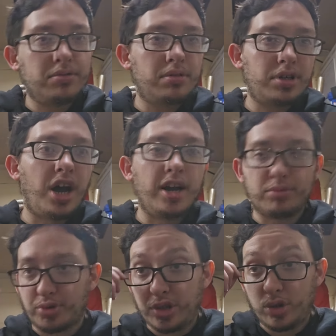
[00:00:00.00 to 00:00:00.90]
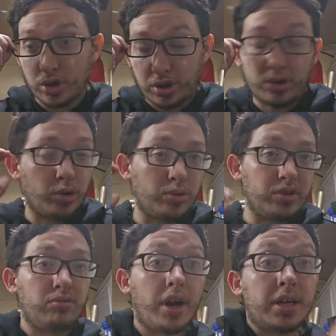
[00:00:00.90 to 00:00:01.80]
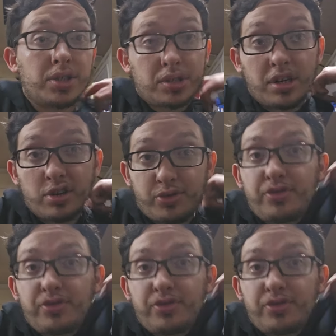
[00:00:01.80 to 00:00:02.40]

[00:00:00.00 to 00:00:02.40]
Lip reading: times where you just totally wreck stuff.